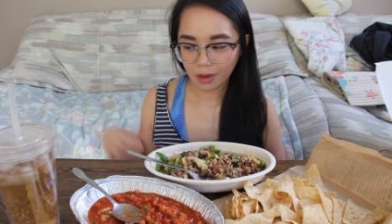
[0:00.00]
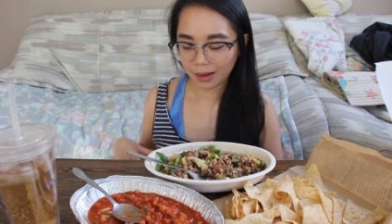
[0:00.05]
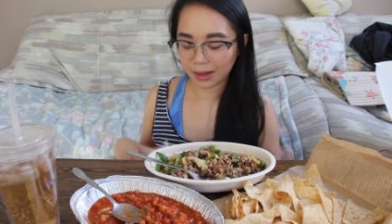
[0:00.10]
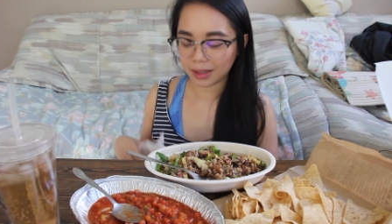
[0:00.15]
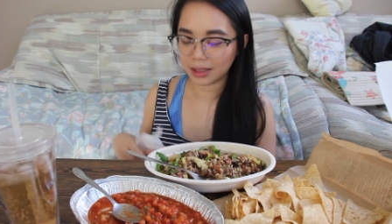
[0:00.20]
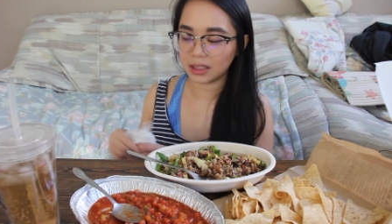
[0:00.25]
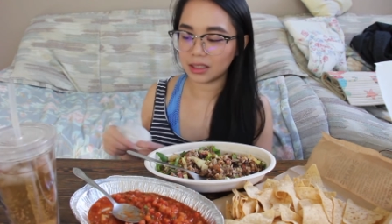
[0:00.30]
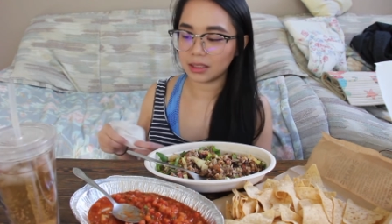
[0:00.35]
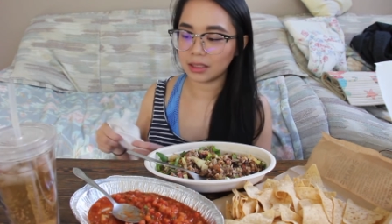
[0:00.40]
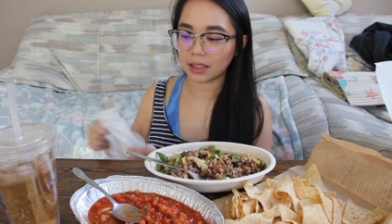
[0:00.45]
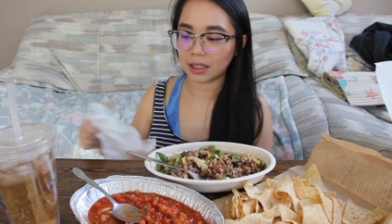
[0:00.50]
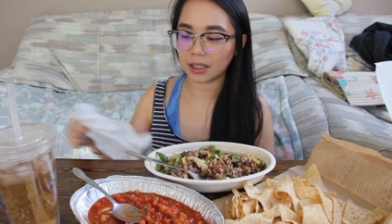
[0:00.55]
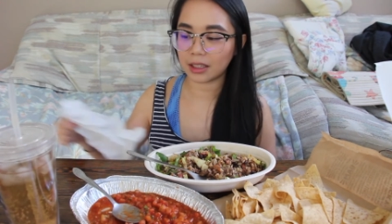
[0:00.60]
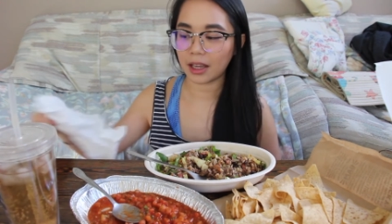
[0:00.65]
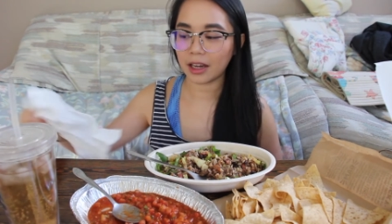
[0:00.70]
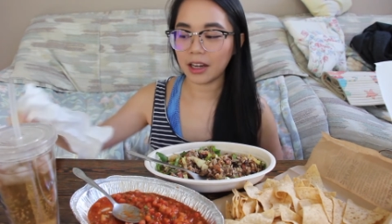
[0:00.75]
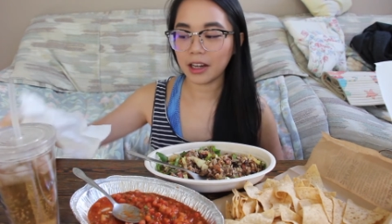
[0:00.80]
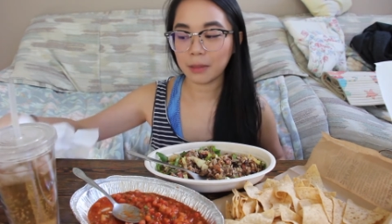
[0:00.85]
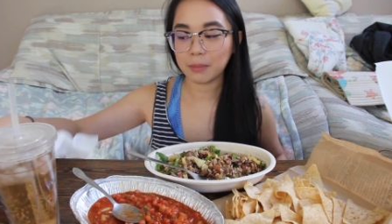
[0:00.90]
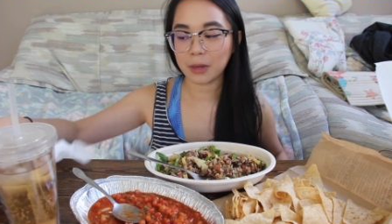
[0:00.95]
Because
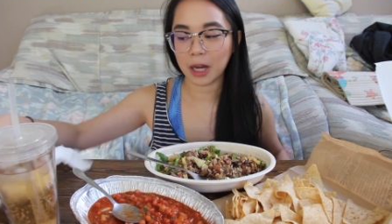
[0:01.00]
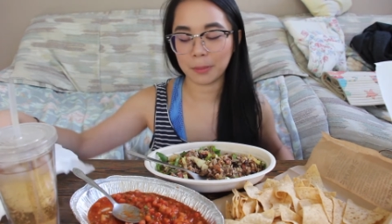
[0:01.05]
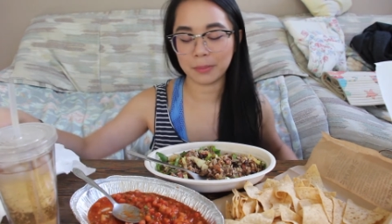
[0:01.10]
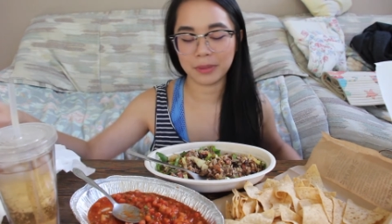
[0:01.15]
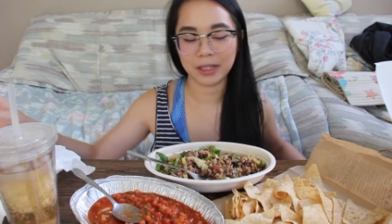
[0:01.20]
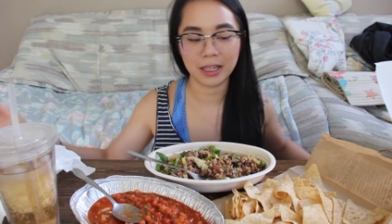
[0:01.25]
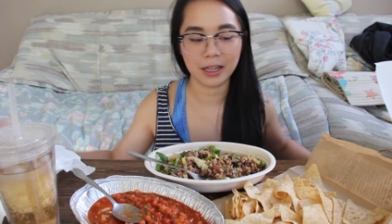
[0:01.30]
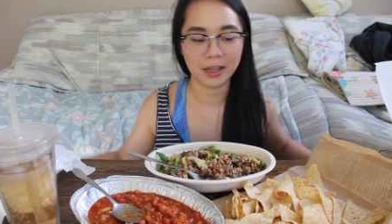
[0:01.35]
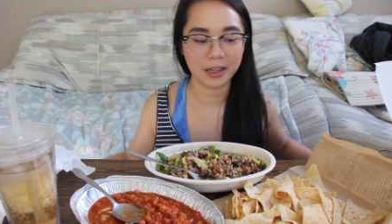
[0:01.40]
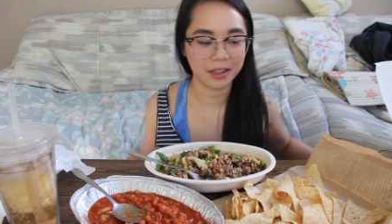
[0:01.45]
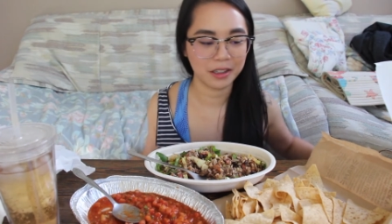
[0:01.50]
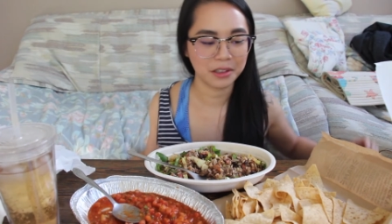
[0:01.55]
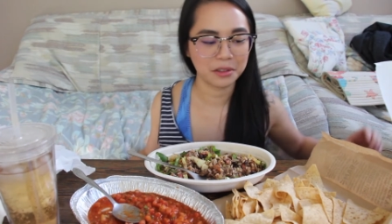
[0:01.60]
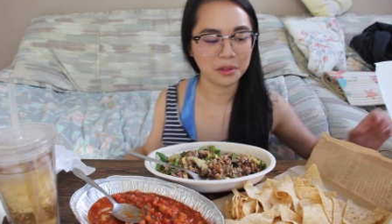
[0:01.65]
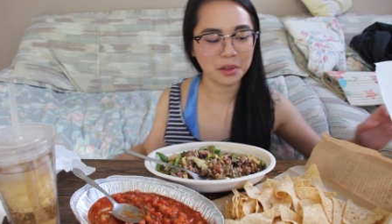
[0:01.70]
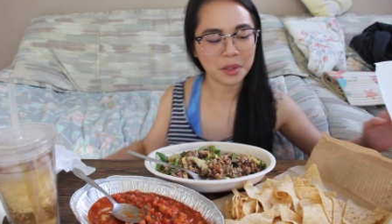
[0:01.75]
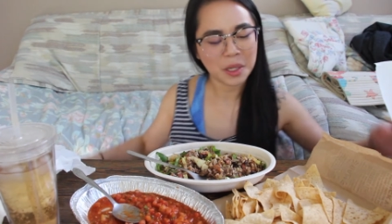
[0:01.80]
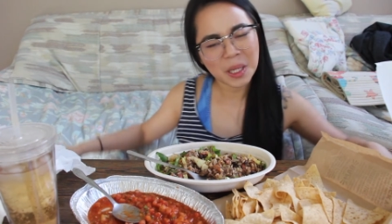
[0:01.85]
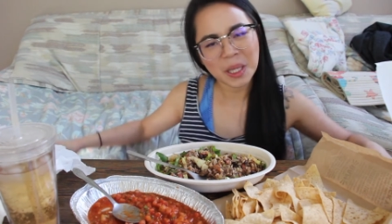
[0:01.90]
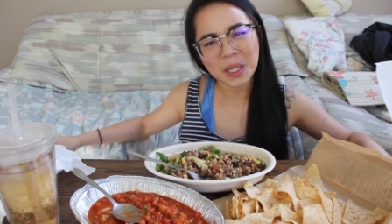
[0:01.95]
getting puppy
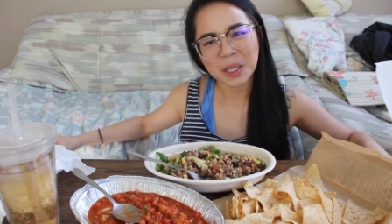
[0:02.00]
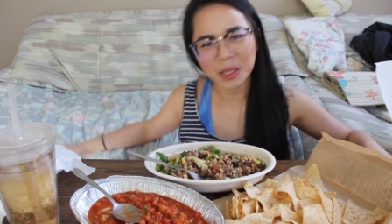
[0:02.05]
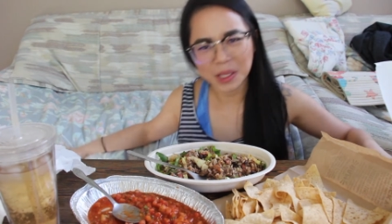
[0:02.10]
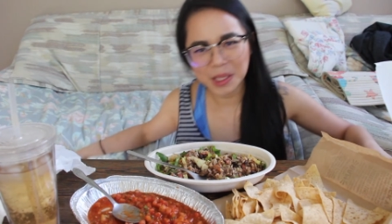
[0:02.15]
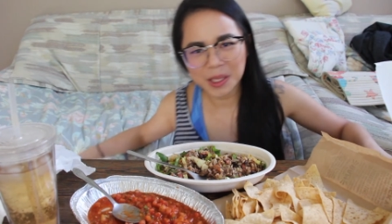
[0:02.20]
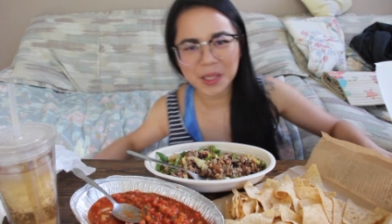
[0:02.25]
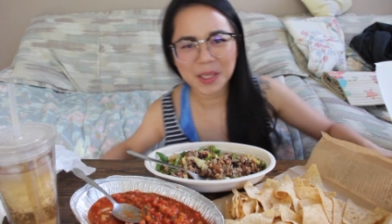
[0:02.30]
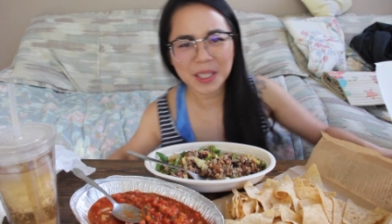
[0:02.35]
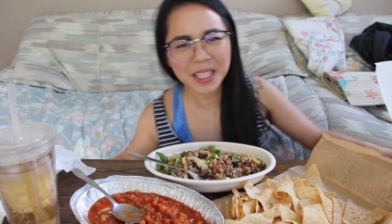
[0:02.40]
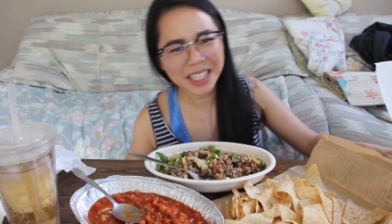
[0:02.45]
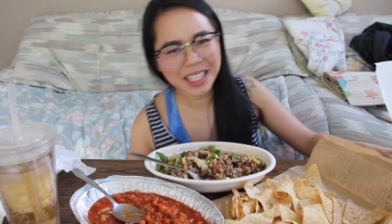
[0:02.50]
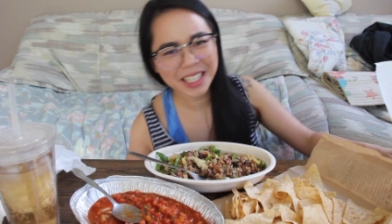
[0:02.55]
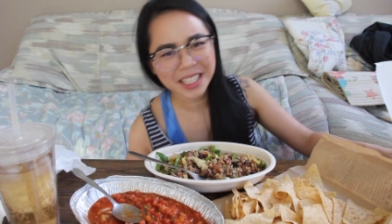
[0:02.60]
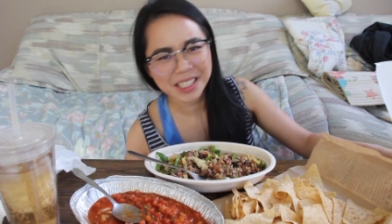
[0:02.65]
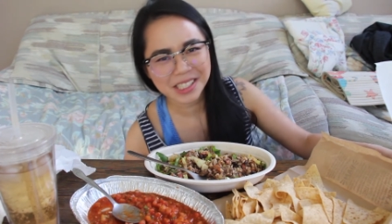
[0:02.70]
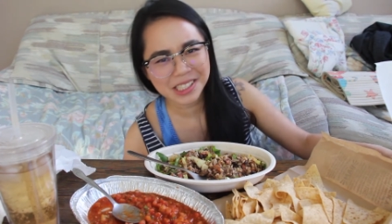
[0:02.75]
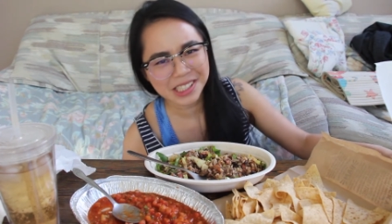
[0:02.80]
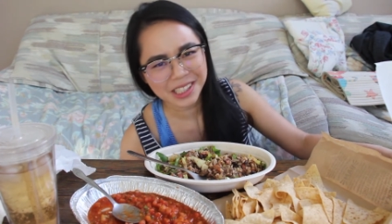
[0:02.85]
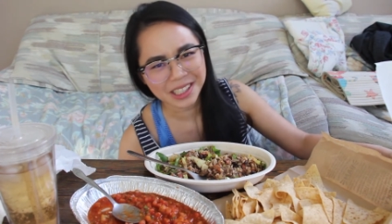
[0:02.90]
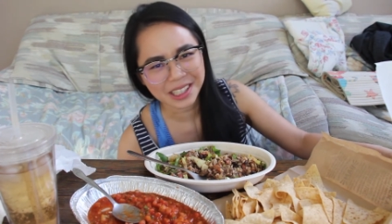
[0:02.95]
literally
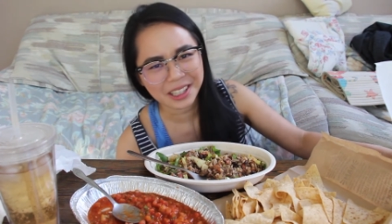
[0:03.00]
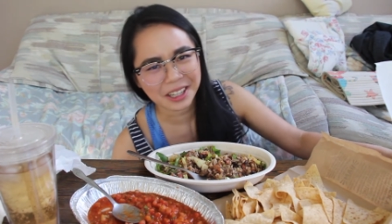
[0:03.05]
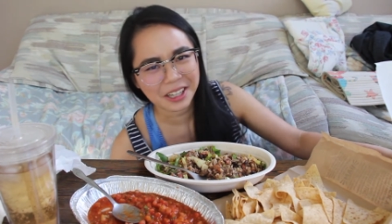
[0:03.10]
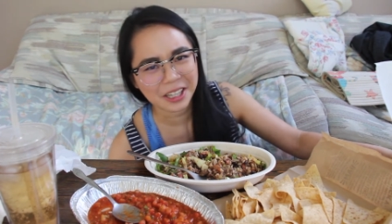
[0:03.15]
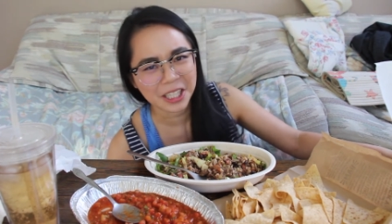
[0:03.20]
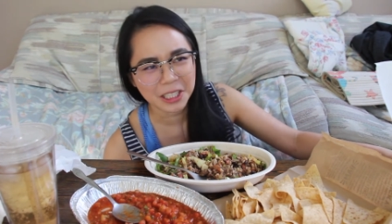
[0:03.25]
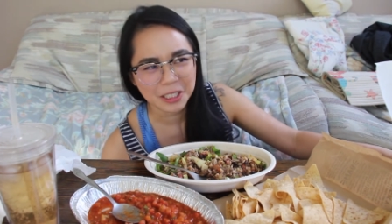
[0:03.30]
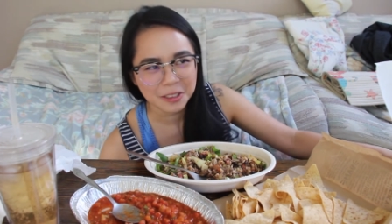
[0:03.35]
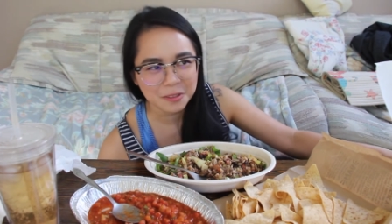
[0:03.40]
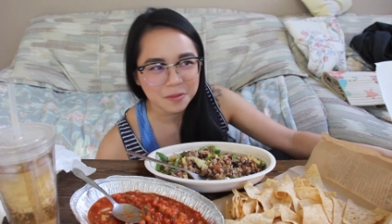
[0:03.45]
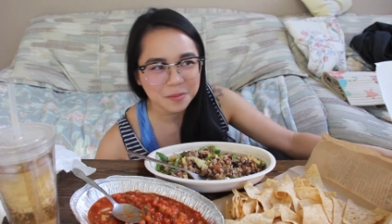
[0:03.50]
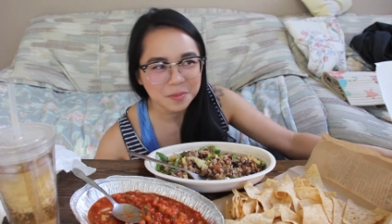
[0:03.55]
is like